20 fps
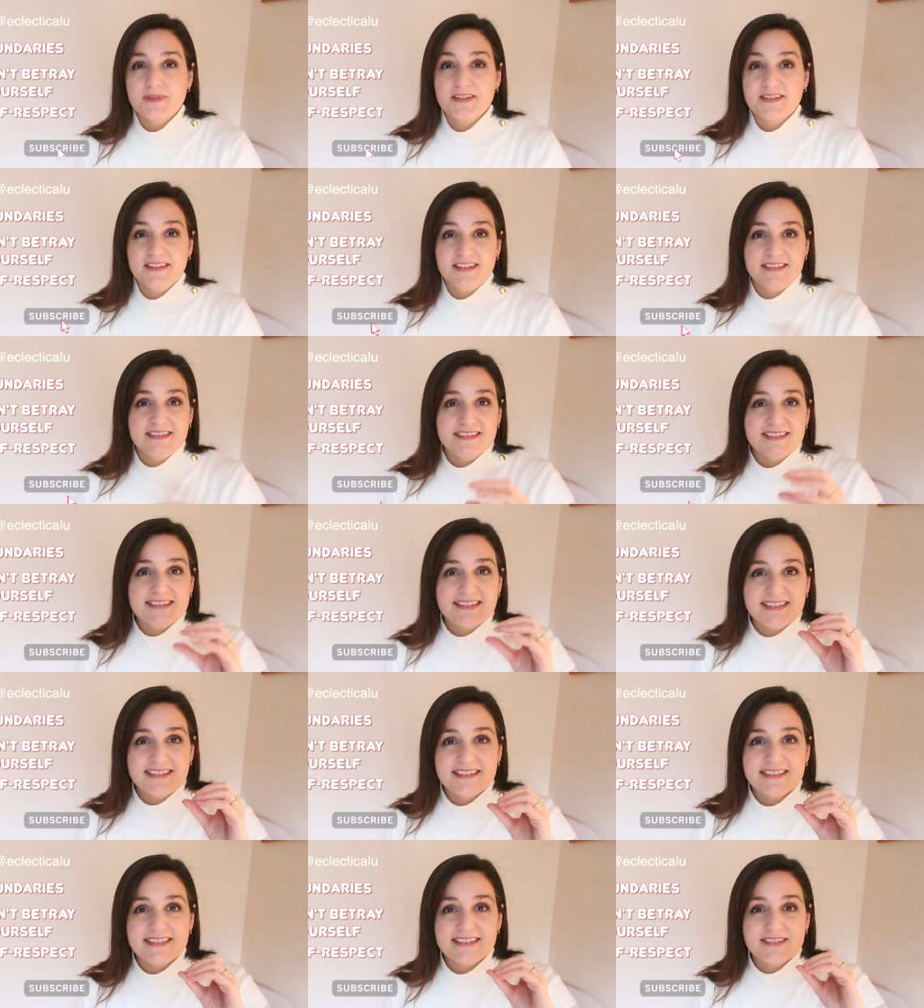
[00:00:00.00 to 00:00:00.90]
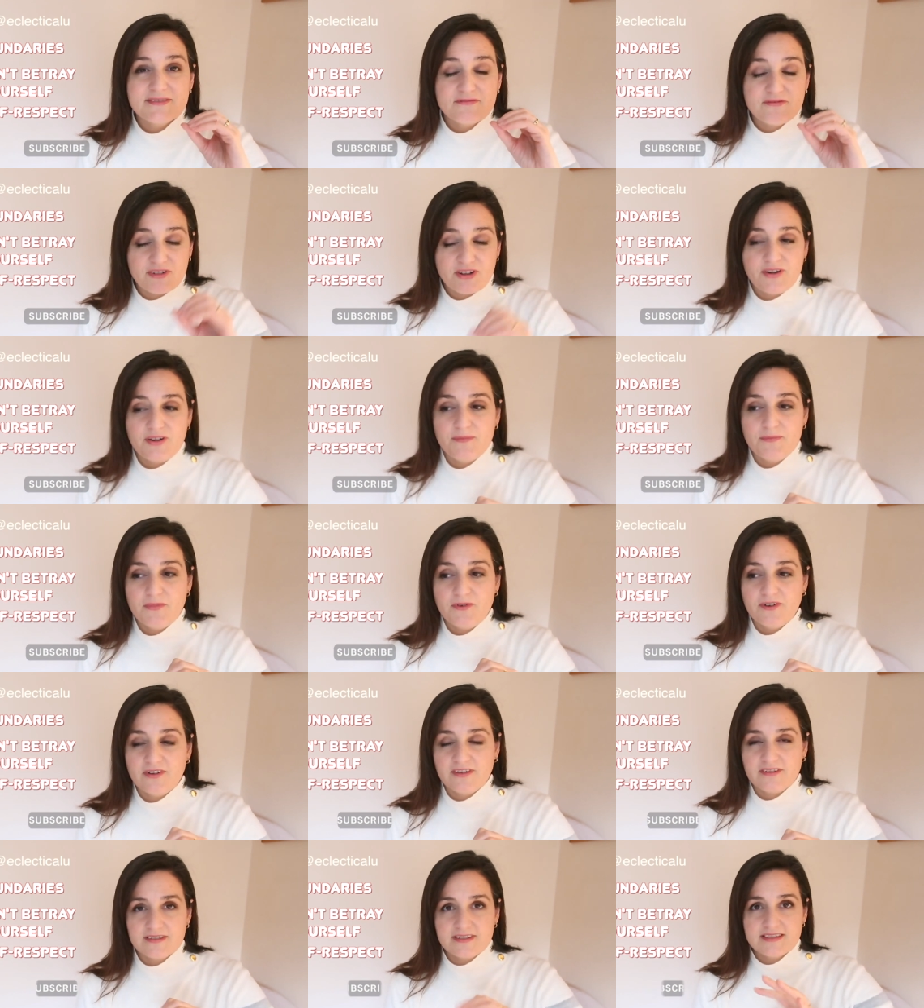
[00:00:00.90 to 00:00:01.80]
but this is very
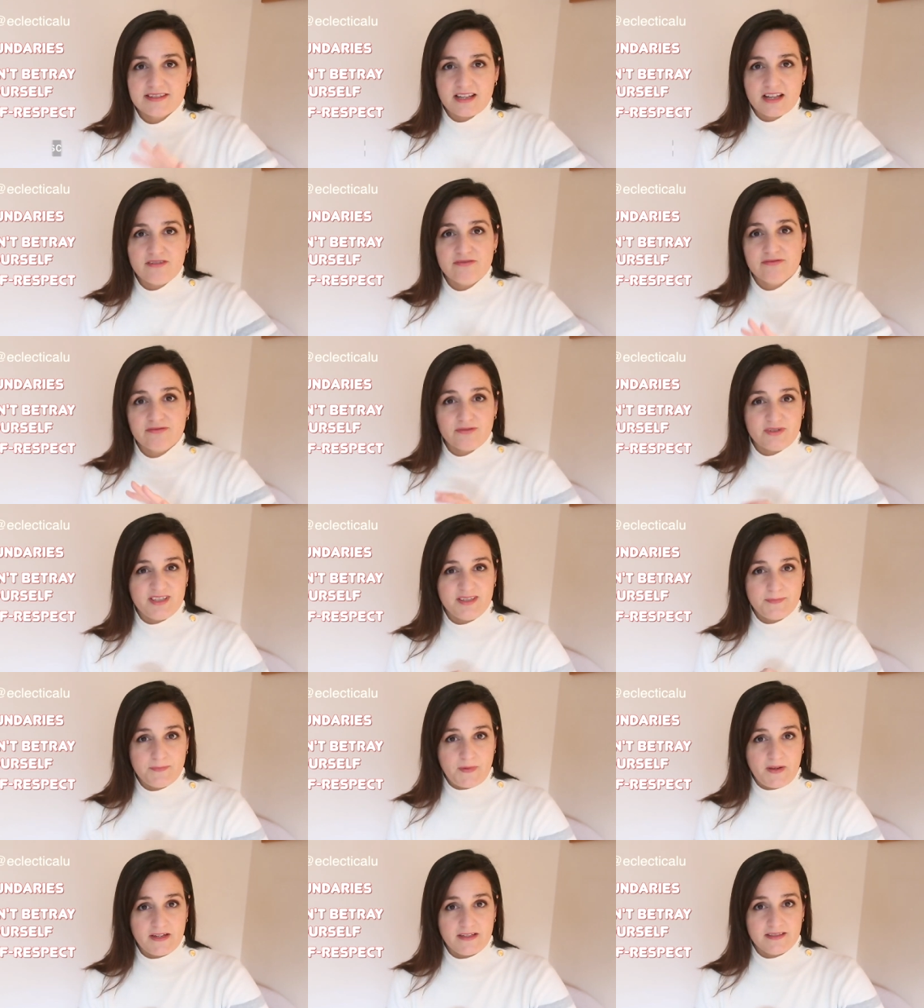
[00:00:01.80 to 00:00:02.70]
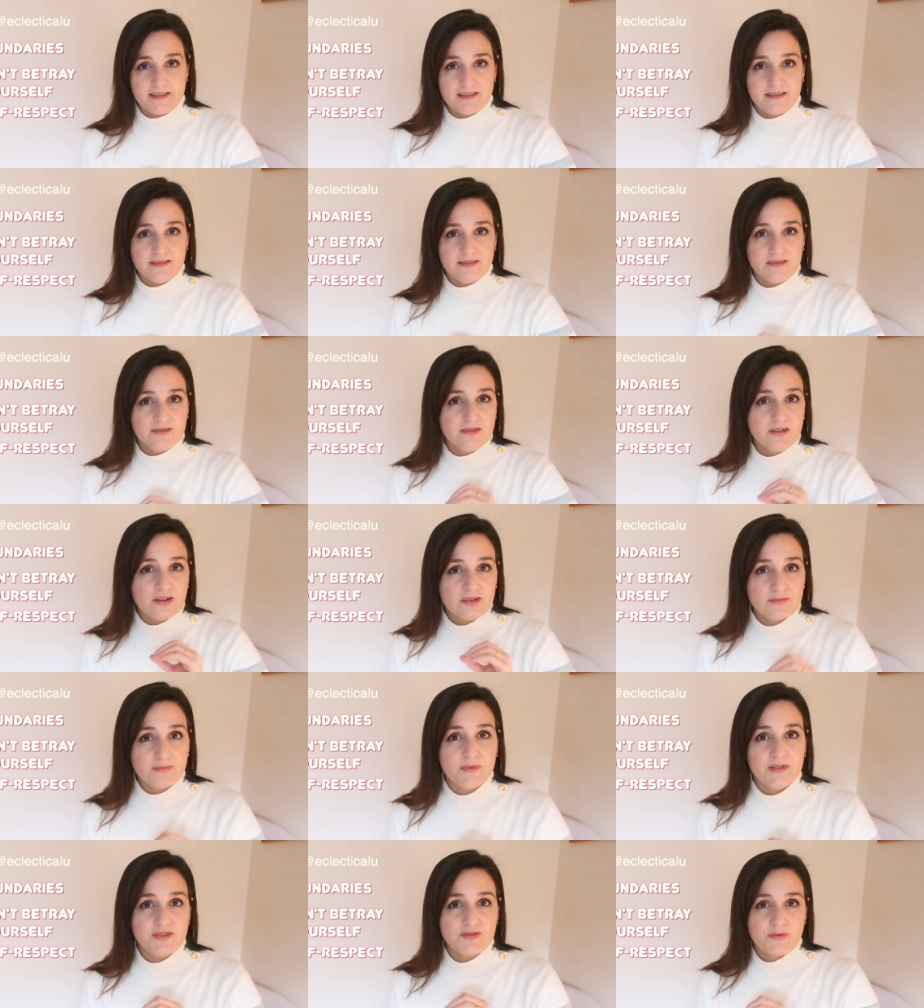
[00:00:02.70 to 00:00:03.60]
important. Self-respect,
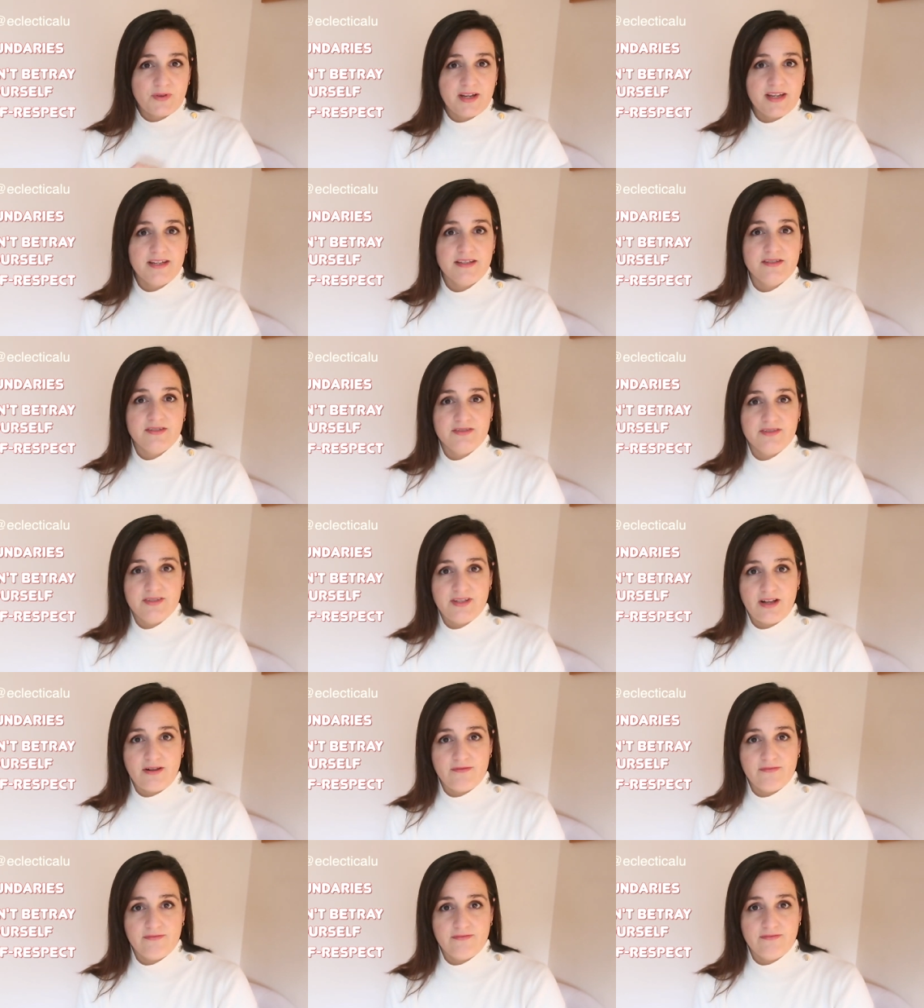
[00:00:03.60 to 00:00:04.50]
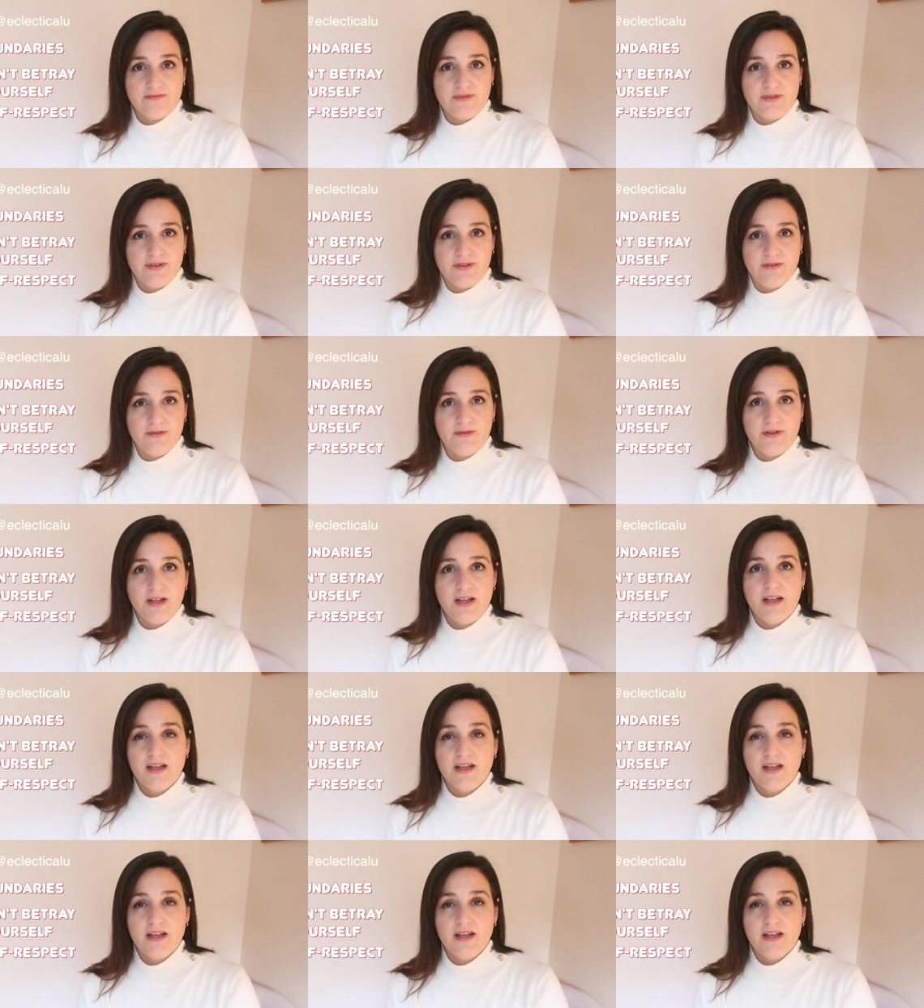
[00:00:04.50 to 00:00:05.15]
not betraying yourself, you know.